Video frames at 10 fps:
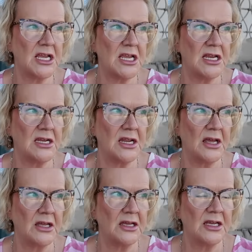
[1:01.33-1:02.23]
in
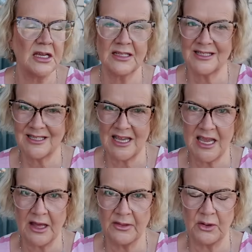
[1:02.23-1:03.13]

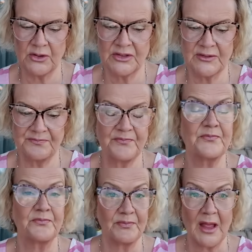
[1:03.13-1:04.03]
Skiathos.
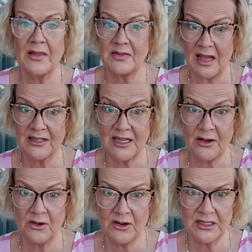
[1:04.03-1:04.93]
That's
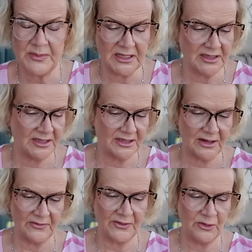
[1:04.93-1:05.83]
how long it's been since
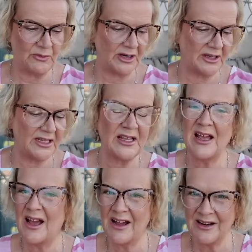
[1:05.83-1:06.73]
I've filmed one of these,
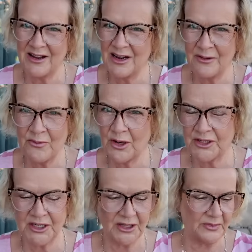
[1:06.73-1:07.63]
and I love
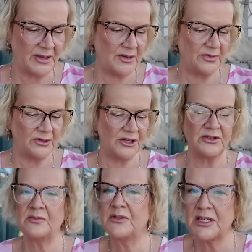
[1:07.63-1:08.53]
watching other people do
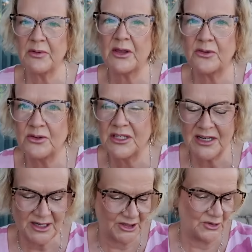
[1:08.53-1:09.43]
them, so I thought
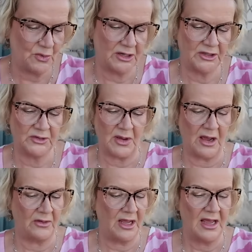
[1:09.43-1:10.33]
I'd do one as
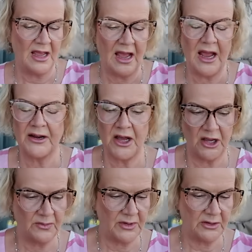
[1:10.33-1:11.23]
well, and I
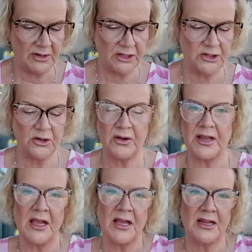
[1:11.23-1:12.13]
hope you
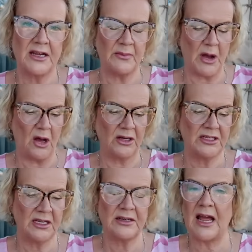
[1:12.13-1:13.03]
enjoy. Now my
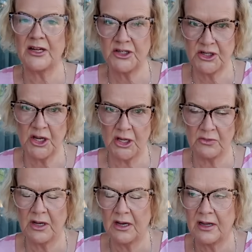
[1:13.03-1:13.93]
holiday, and as you
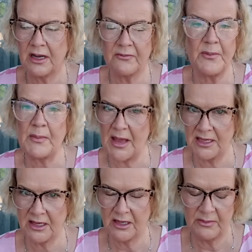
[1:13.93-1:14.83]
know, I love my
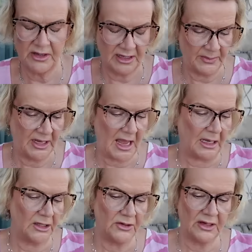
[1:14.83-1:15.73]
makeup. I am a
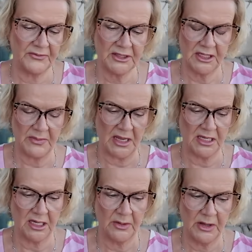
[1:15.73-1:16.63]
gal who loves her
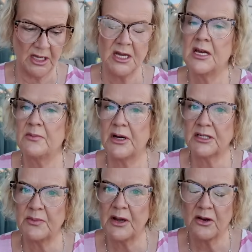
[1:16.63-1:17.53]
makeup,
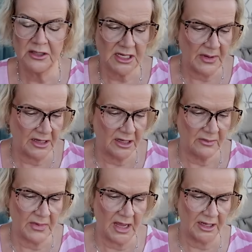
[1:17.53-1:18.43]
but my holiday
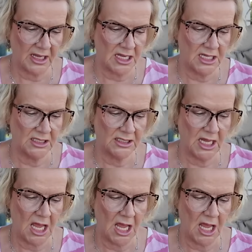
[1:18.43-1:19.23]
makeup bag is